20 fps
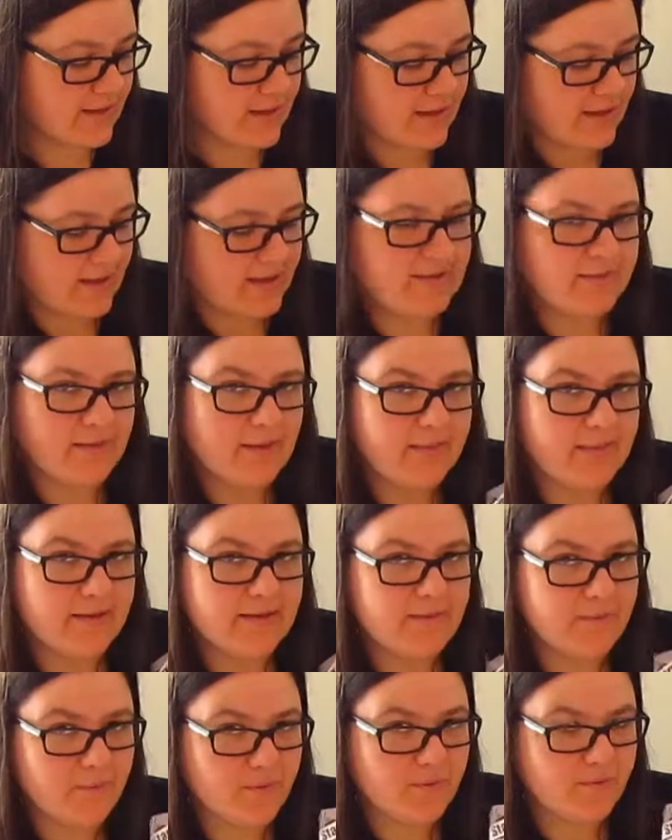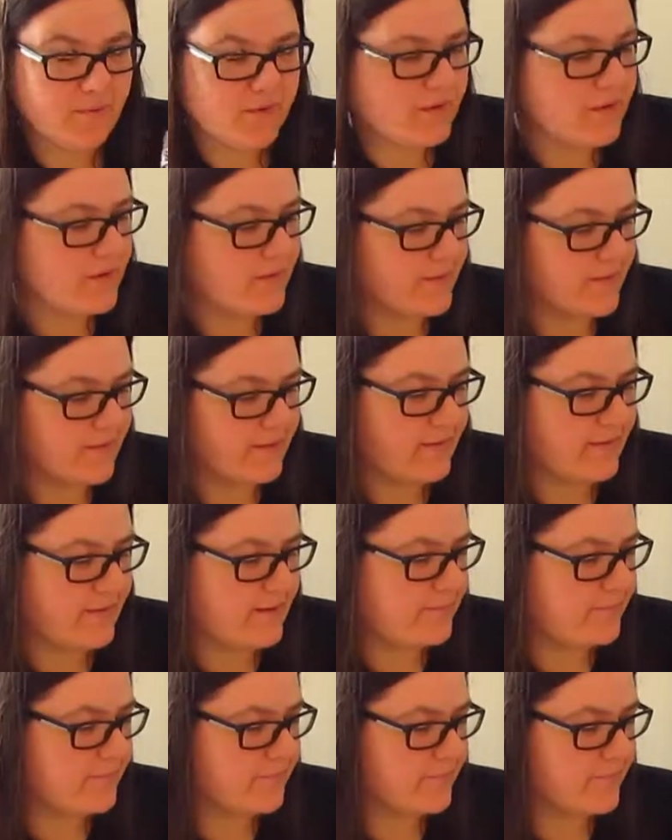and it has my best boy Virgo on
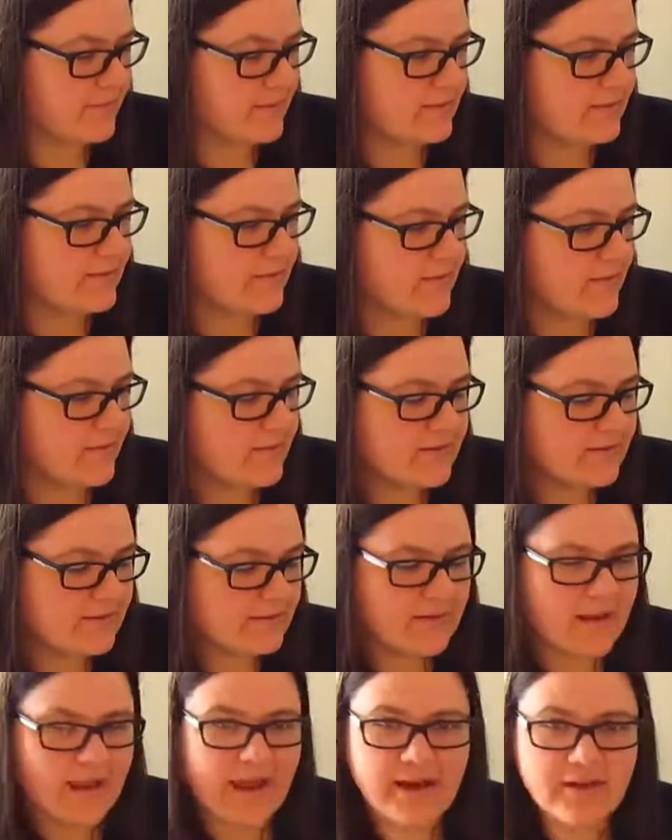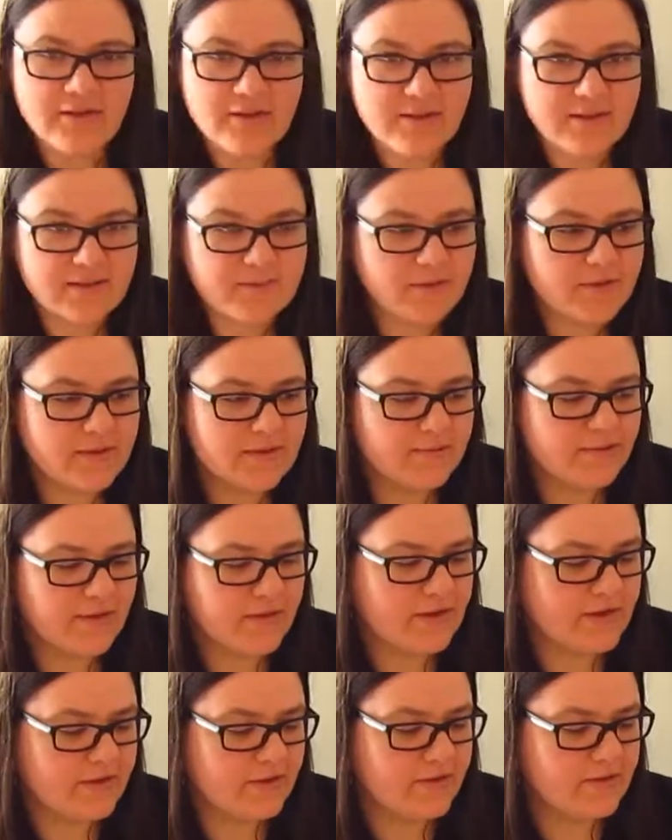there. So this book is
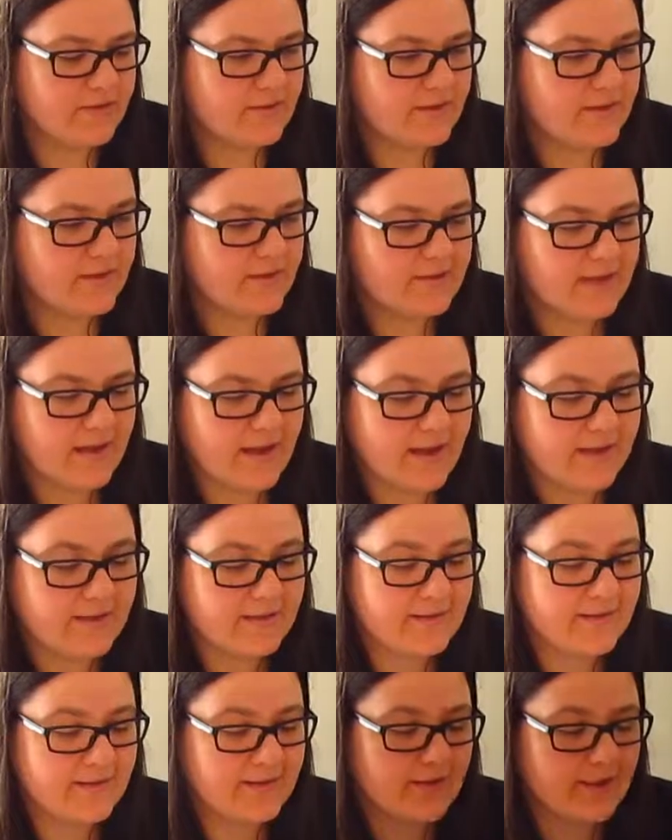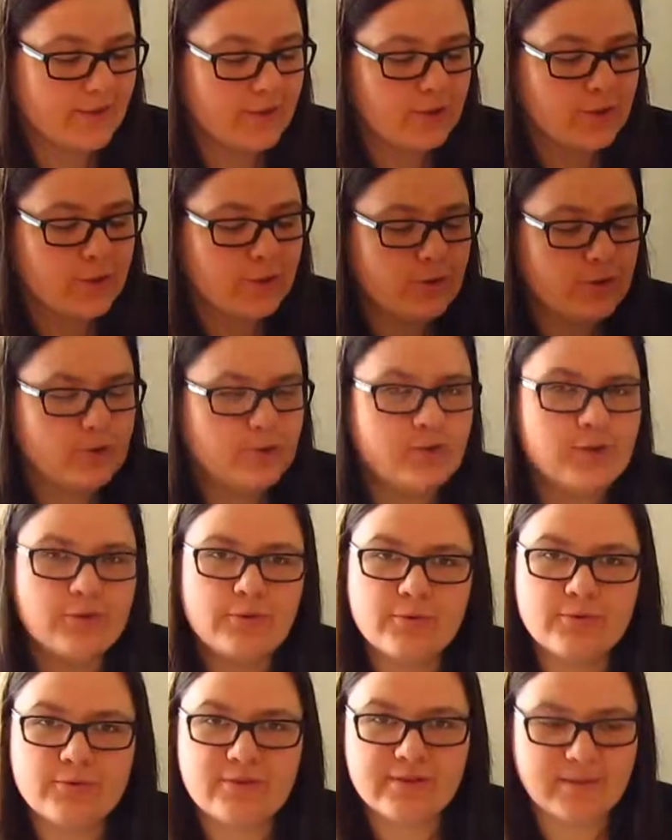very interesting because it has like
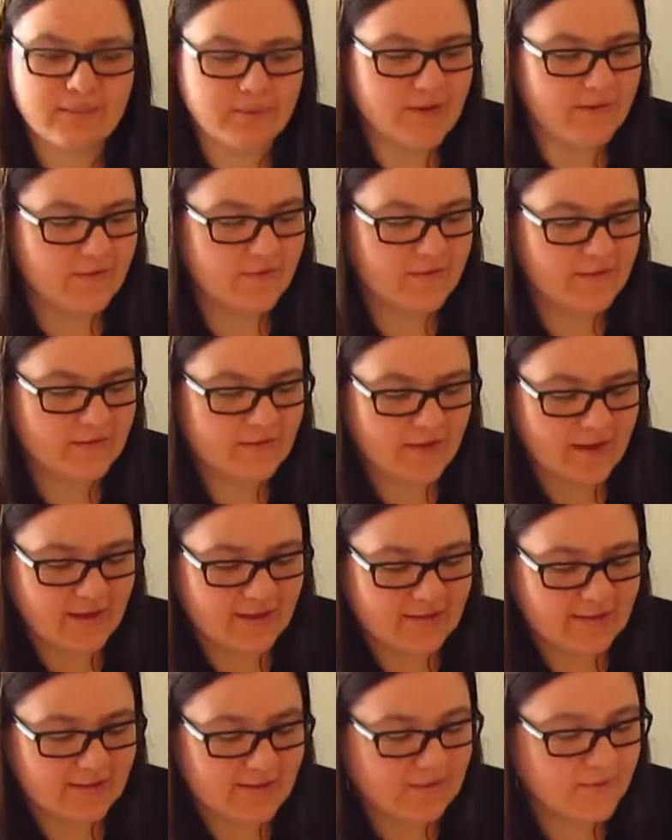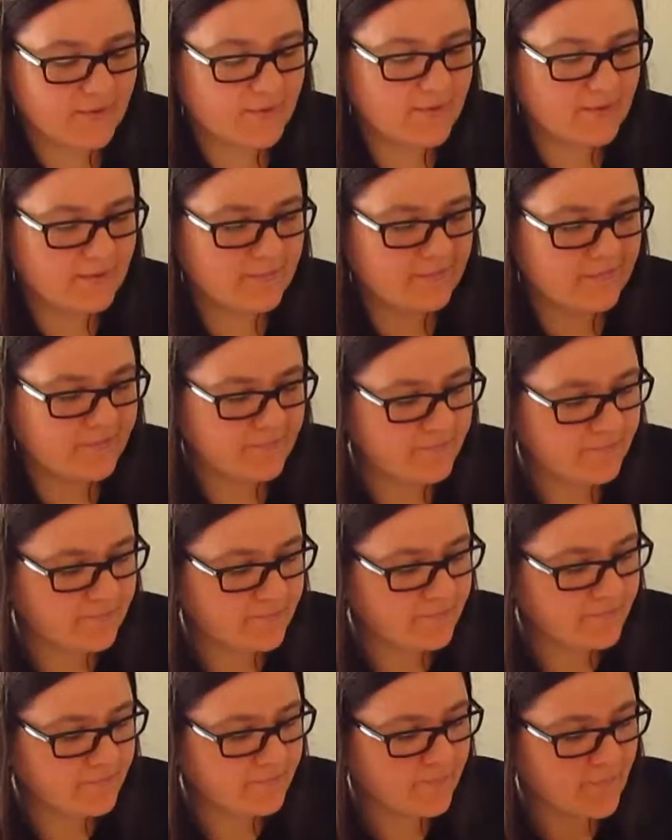two slip covers. So it has this one,
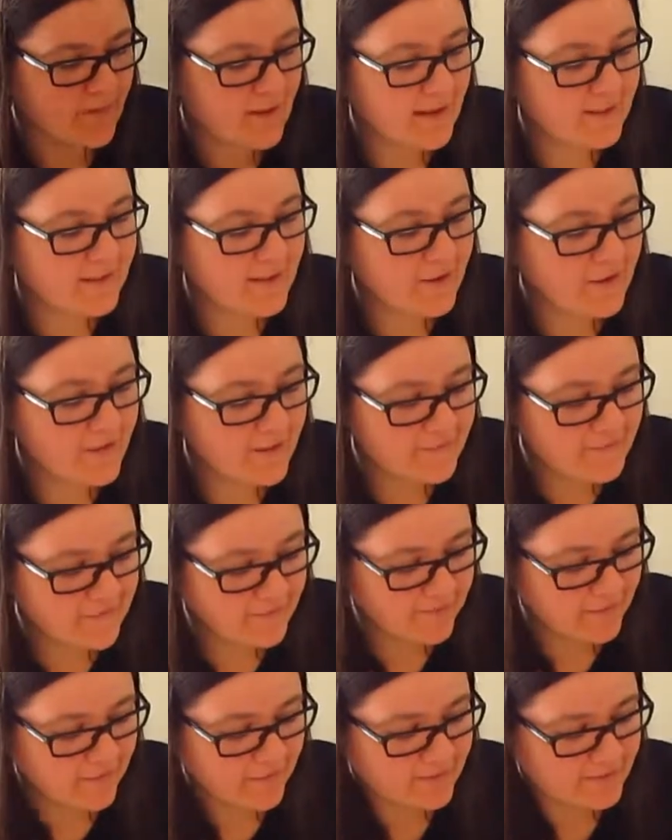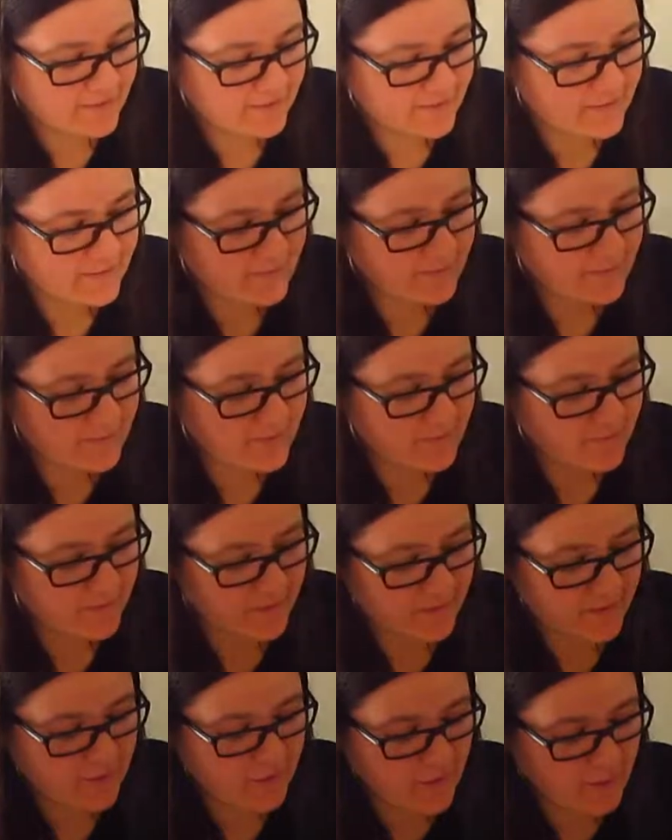and they all have different art. So there's this one with
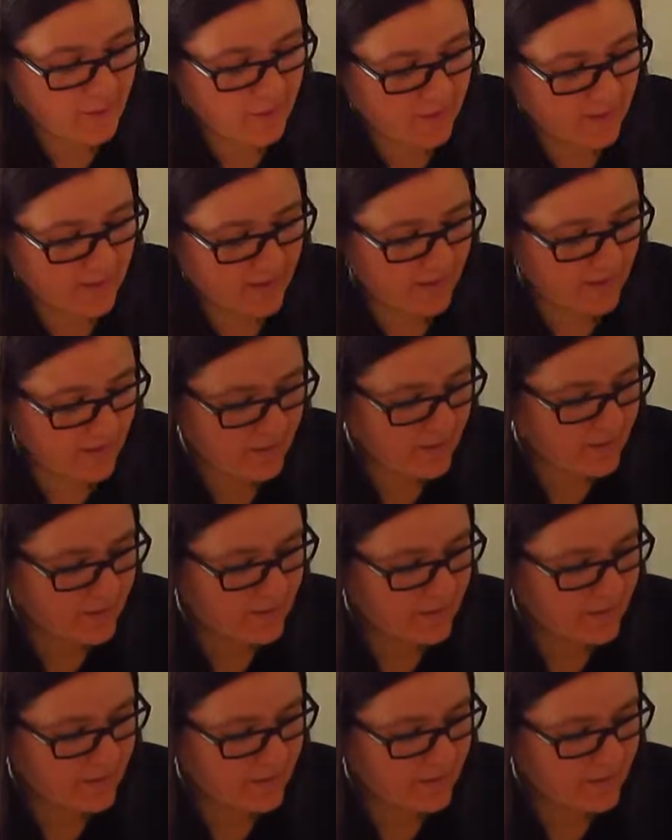an obi.